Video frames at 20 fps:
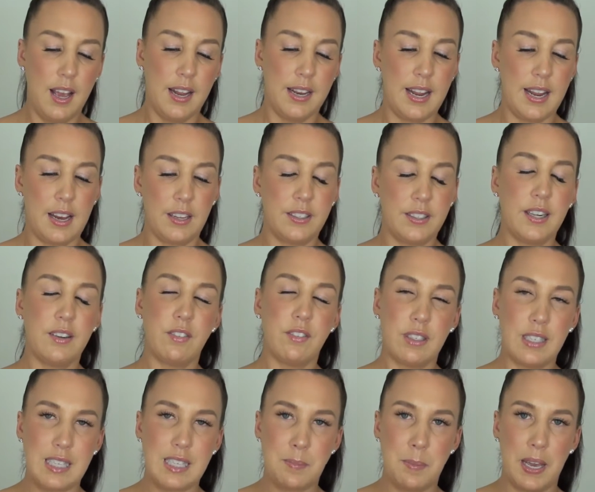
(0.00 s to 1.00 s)
Now,
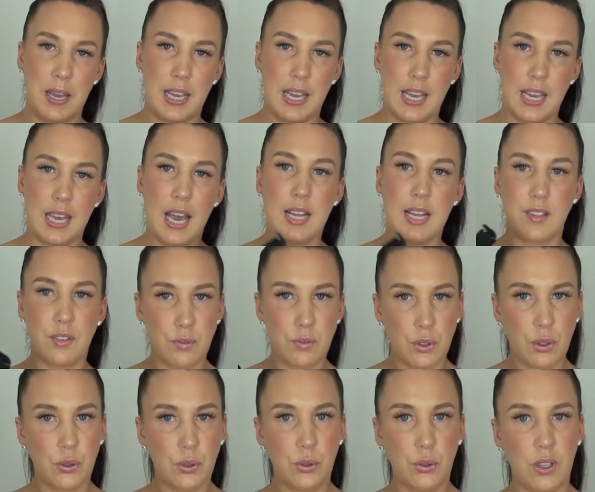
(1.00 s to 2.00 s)
generally speaking, as a
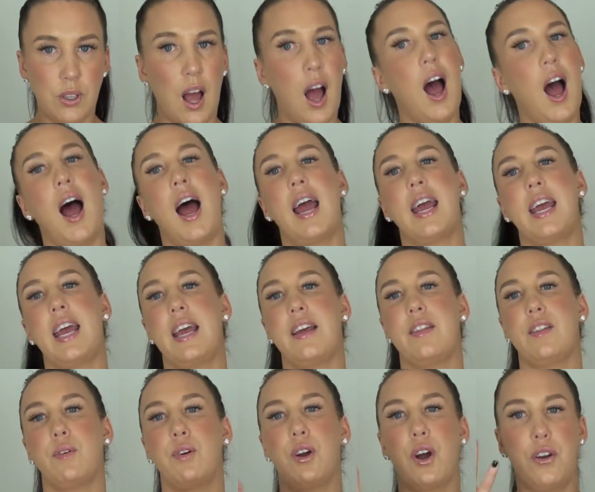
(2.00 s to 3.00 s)
rule, I
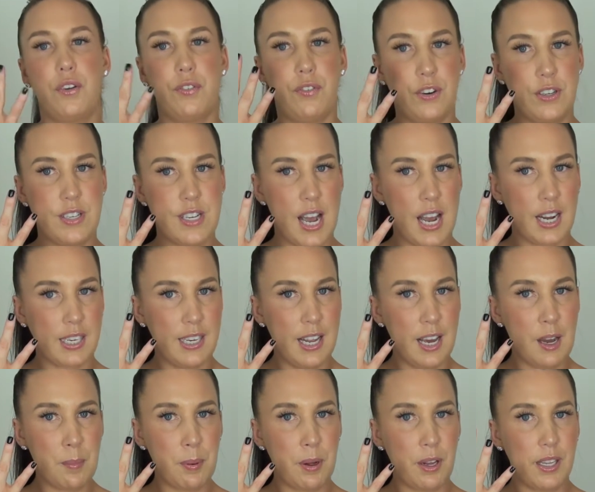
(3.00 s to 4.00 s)
either go for dark
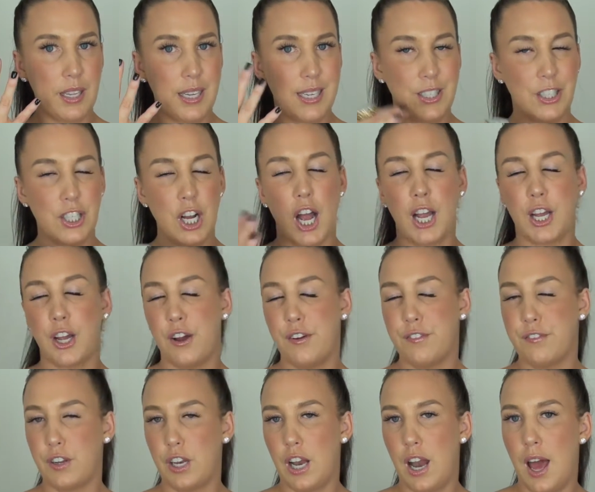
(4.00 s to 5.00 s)
nail polish, I go
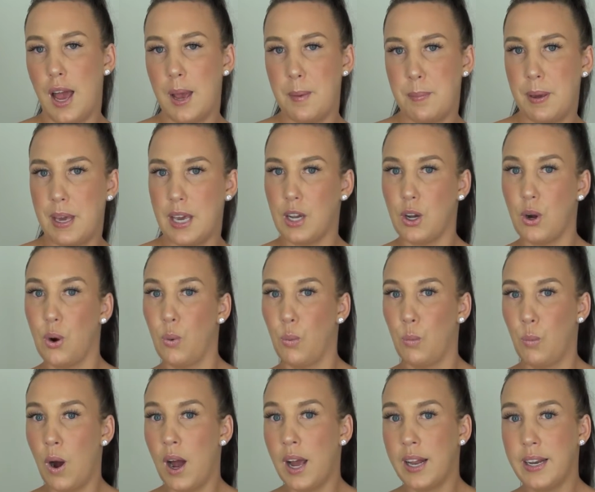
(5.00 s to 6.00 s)
for light pink or
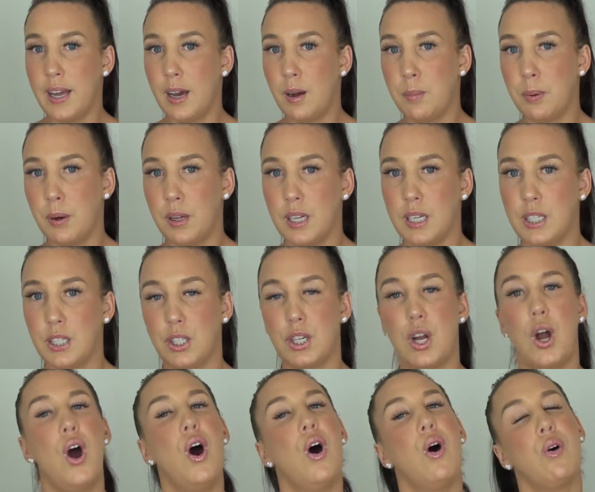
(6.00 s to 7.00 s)
white nail polish,
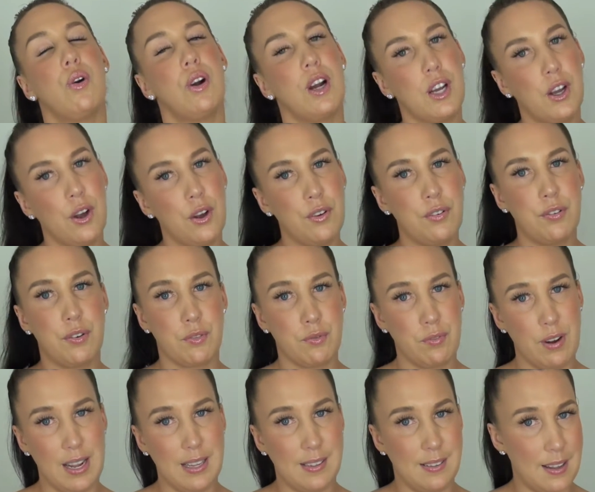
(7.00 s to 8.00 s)
or I go for
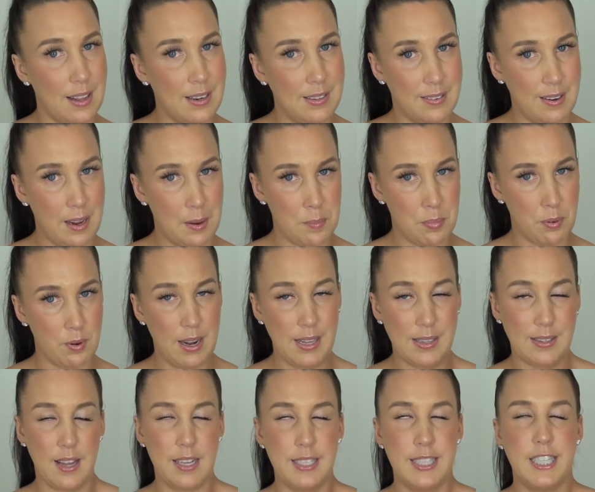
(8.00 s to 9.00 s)
reds and deep
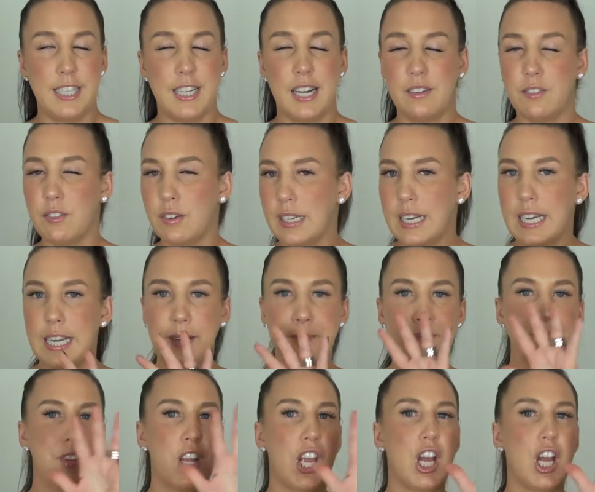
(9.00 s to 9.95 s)
reds. I generally